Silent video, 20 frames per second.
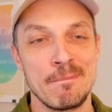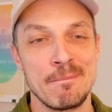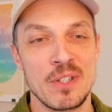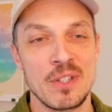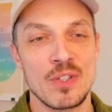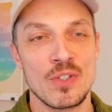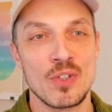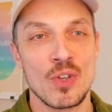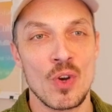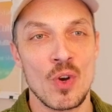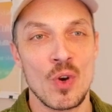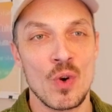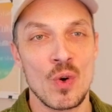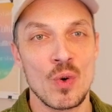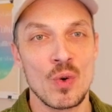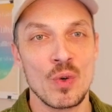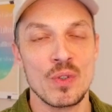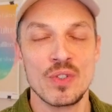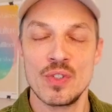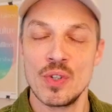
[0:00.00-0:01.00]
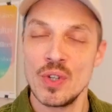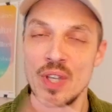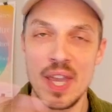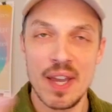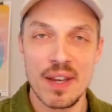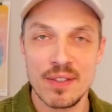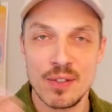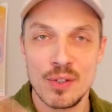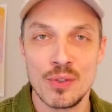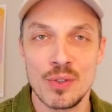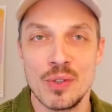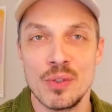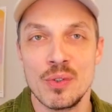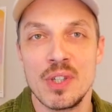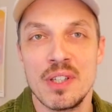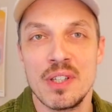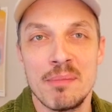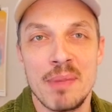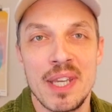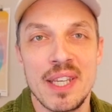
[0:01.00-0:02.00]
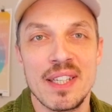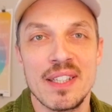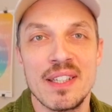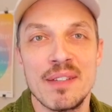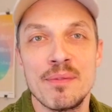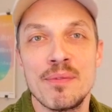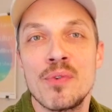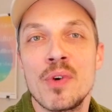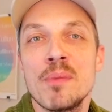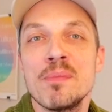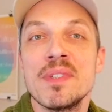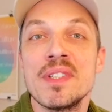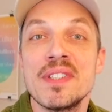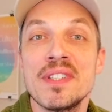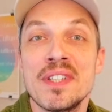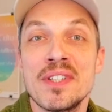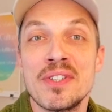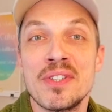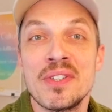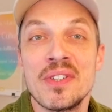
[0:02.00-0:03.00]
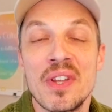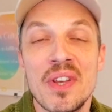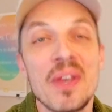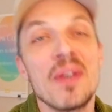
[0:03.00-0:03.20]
So you can make an informed decision